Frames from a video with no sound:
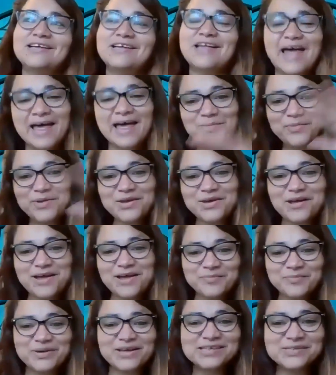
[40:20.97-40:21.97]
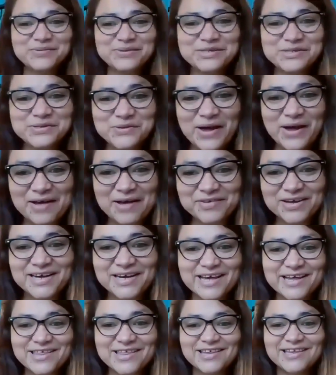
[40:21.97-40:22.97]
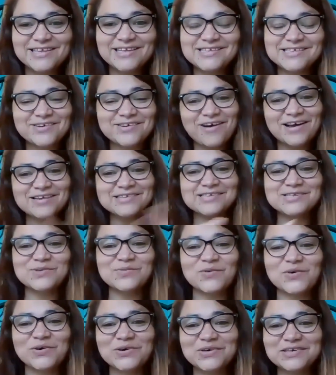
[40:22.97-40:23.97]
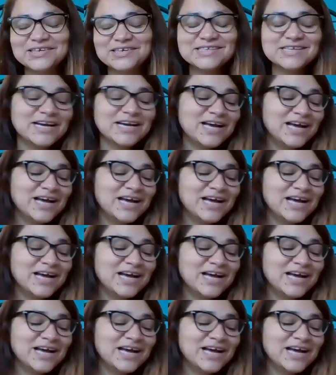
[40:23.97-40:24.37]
and beyond, because we do have connections across the world.